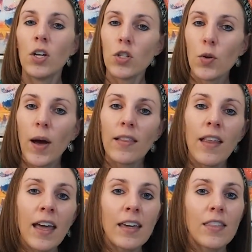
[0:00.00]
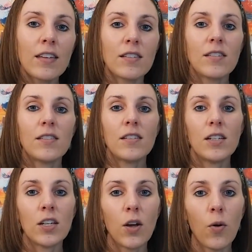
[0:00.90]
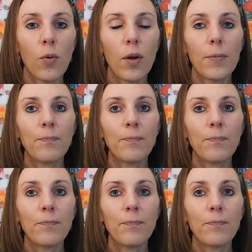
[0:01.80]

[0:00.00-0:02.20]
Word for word: So I like this, you know,